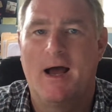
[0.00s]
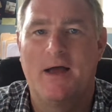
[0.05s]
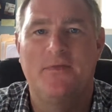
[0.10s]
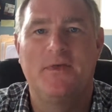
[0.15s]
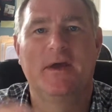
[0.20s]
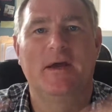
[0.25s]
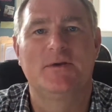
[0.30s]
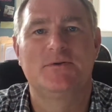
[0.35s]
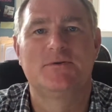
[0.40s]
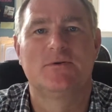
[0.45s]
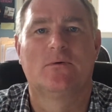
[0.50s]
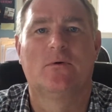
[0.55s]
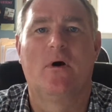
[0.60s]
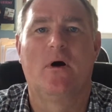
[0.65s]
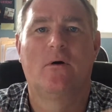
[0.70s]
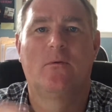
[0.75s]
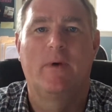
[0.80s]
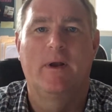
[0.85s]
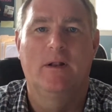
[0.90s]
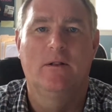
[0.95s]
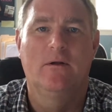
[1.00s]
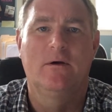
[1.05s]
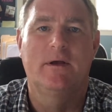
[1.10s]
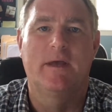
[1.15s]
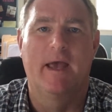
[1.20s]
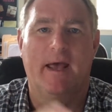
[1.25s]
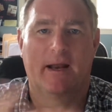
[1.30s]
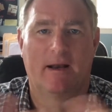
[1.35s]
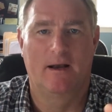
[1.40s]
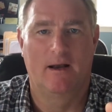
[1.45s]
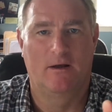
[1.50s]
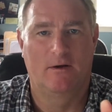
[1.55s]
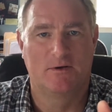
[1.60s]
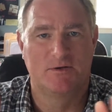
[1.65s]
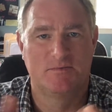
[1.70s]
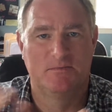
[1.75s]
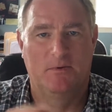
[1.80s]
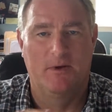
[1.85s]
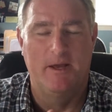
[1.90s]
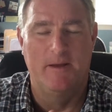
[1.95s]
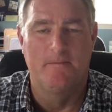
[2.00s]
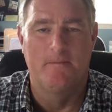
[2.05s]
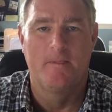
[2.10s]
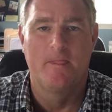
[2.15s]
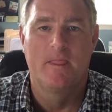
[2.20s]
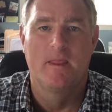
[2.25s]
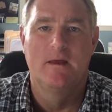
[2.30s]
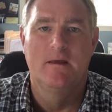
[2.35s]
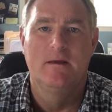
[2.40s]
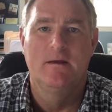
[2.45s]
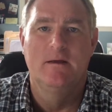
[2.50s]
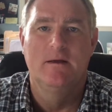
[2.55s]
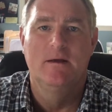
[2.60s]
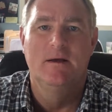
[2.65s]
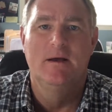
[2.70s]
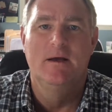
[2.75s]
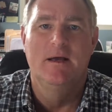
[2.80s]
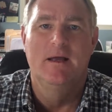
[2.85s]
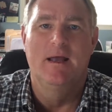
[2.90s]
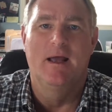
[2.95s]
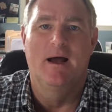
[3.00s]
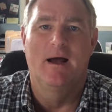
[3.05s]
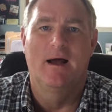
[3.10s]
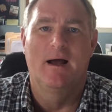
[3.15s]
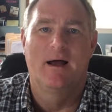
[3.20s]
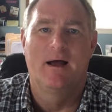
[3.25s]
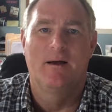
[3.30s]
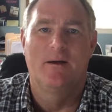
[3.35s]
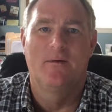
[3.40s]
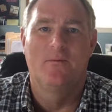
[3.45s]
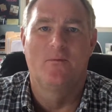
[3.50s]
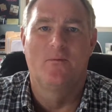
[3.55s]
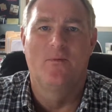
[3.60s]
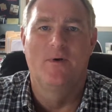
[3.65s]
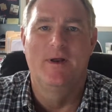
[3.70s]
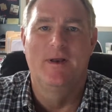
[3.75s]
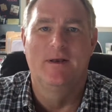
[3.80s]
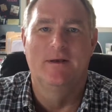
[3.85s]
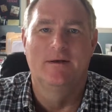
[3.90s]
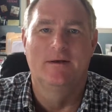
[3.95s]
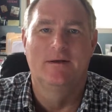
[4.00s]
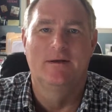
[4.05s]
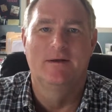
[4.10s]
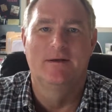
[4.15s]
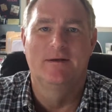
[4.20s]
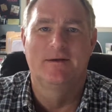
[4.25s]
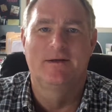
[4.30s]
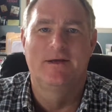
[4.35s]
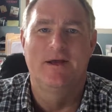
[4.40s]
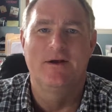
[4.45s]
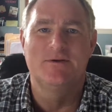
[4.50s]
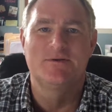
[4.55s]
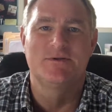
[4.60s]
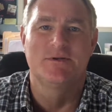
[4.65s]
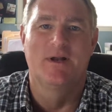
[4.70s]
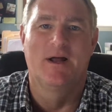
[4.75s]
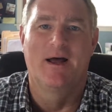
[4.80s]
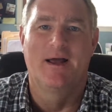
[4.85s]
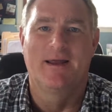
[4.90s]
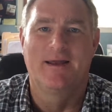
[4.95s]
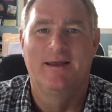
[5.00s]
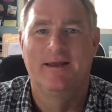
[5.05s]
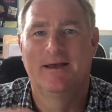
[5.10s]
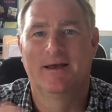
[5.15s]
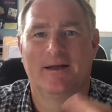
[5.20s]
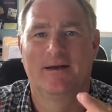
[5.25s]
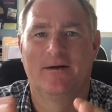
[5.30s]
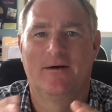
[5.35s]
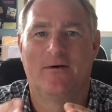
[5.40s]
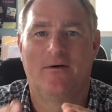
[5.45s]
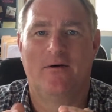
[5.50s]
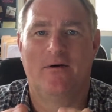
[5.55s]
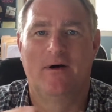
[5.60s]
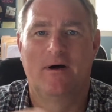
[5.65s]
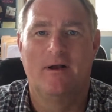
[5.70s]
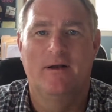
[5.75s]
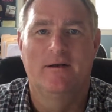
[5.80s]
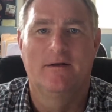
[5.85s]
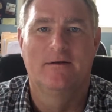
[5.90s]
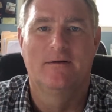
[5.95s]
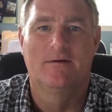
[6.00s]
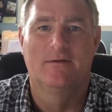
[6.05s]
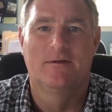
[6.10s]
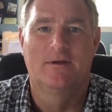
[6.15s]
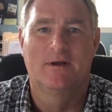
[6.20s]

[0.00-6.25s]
think it's the wrong way to look at it. I'll explain. When Kirsten and I get on